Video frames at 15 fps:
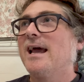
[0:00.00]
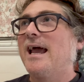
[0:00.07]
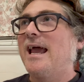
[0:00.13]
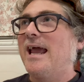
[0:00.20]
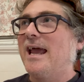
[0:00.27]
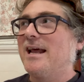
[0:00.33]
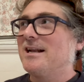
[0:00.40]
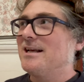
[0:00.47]

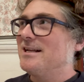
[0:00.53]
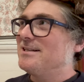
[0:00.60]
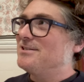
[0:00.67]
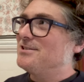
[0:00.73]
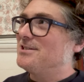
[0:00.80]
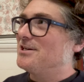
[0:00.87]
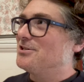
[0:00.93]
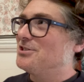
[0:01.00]
and
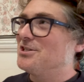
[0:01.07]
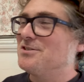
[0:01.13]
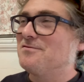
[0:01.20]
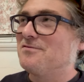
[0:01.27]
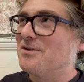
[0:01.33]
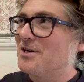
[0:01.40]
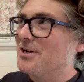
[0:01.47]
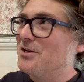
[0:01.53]
they're just
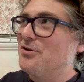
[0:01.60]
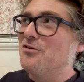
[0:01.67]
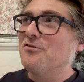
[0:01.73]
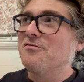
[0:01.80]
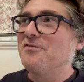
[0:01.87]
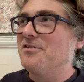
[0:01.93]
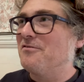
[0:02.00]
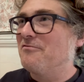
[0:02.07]
very
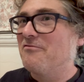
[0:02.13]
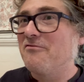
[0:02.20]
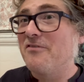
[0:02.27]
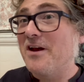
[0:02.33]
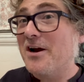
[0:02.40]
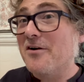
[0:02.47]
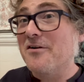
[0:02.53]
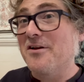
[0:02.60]
goofy,
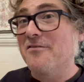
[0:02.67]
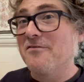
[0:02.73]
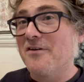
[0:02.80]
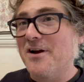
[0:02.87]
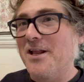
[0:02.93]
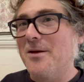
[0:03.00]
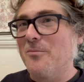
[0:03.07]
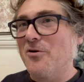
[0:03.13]
very
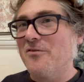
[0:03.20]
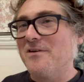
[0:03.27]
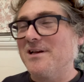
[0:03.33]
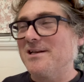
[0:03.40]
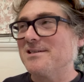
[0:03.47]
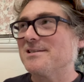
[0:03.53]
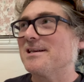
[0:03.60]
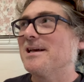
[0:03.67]
funny
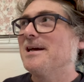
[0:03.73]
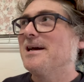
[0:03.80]
movies.